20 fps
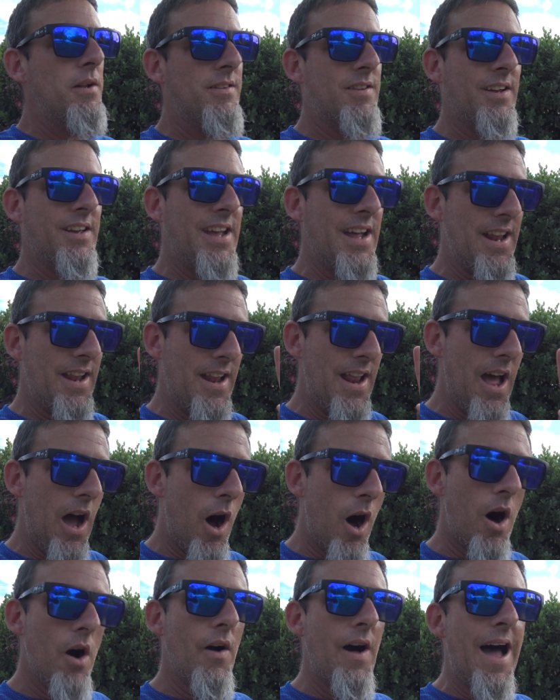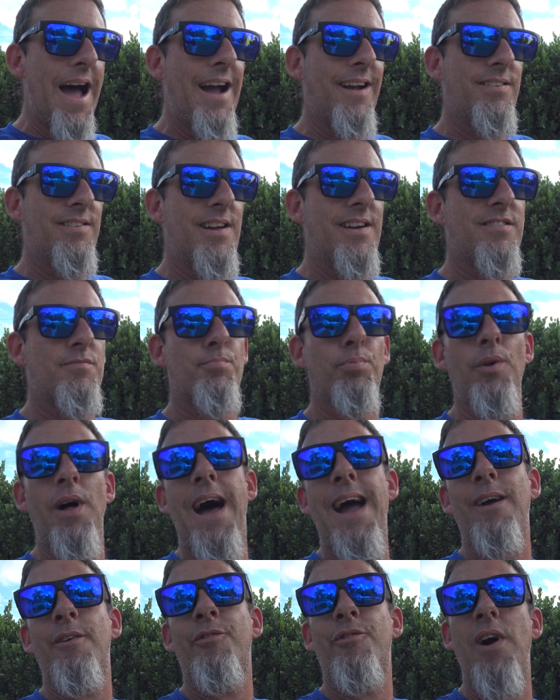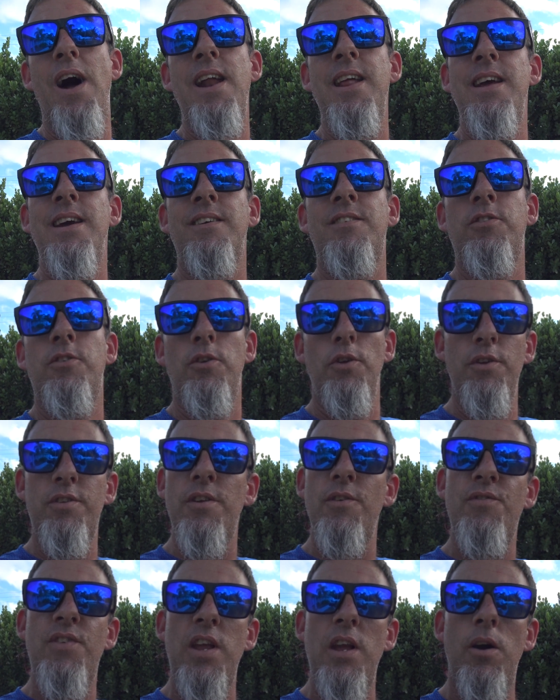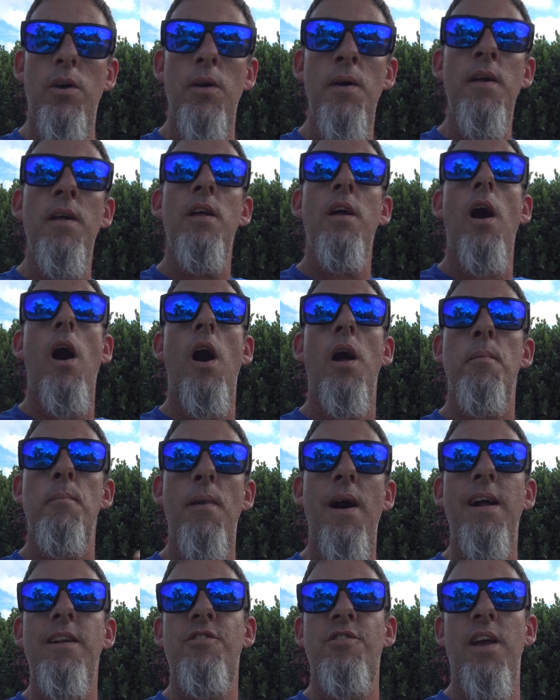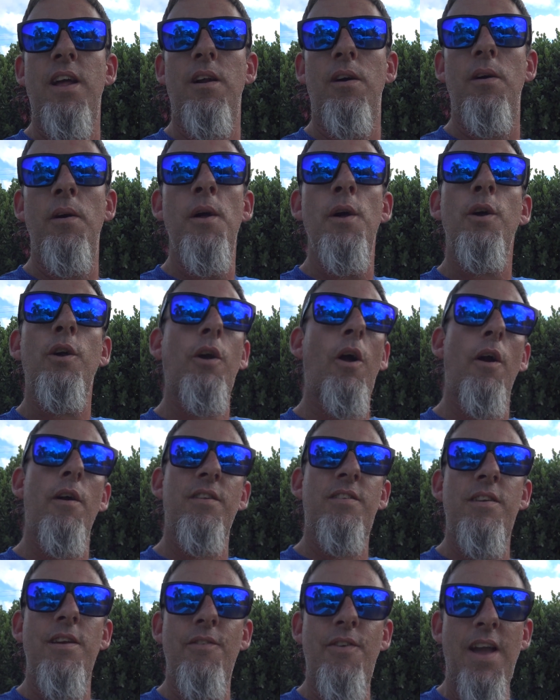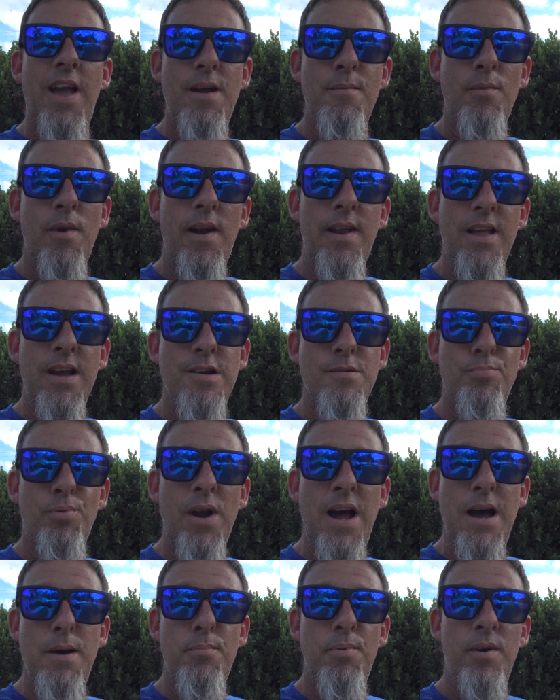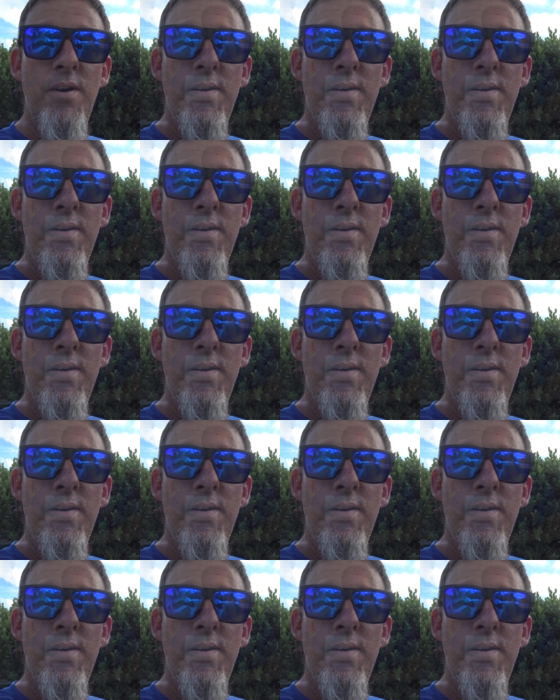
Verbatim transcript: to get an All Access Black Friday exclusive deal on my channel, courtesy of Ham Radio Prep.